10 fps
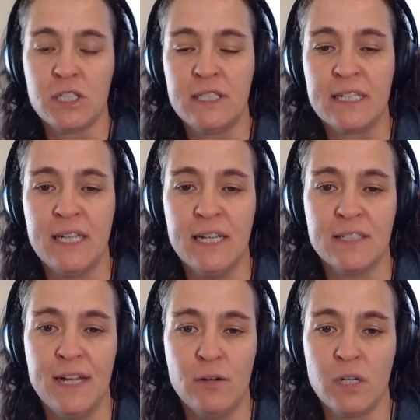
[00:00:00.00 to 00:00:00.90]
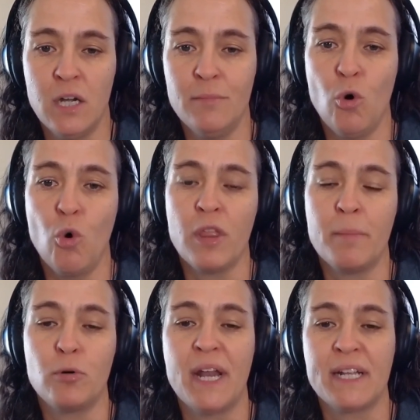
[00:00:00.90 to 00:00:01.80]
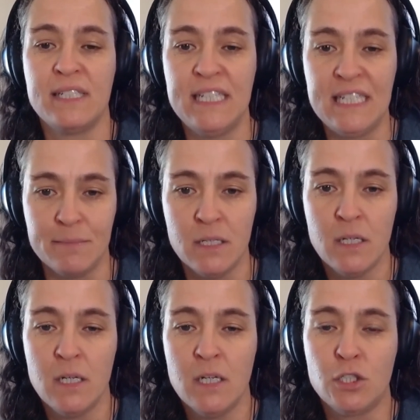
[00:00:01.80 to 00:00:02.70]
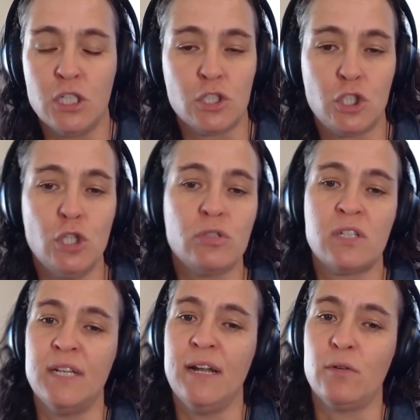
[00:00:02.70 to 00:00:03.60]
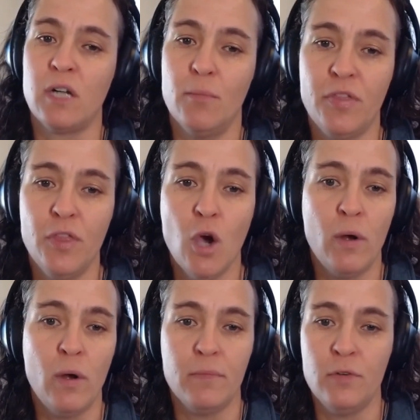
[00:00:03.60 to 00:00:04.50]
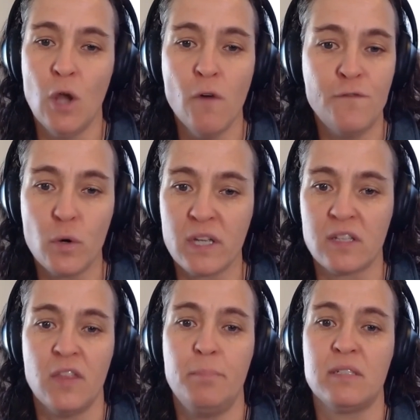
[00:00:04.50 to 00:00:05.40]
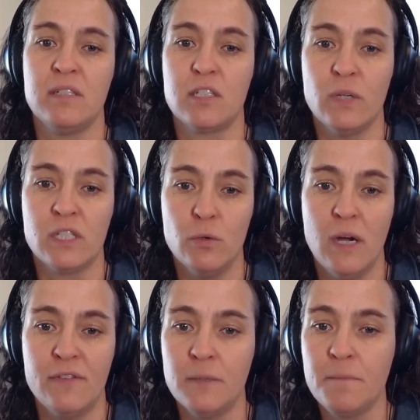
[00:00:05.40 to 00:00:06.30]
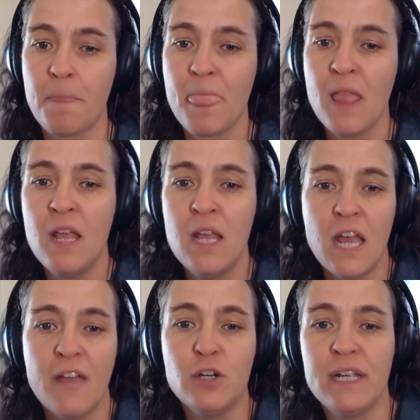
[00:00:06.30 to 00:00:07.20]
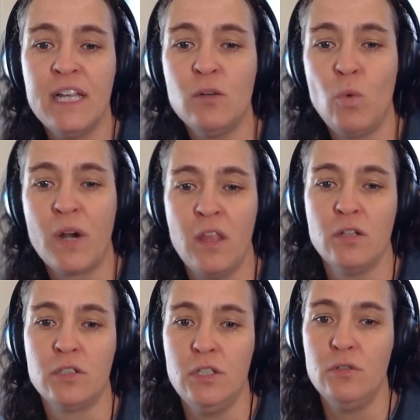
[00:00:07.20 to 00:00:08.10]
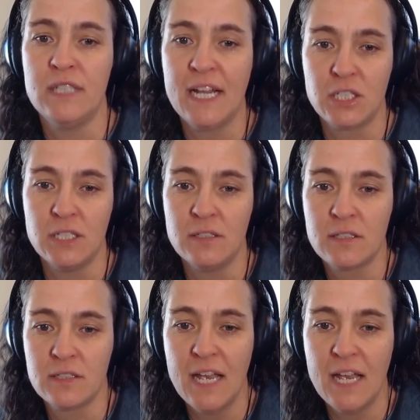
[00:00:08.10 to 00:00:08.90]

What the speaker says: dictates an outcome or the product team just chooses an outcome with no focus on the business whatsoever. If you're in one of those two situations,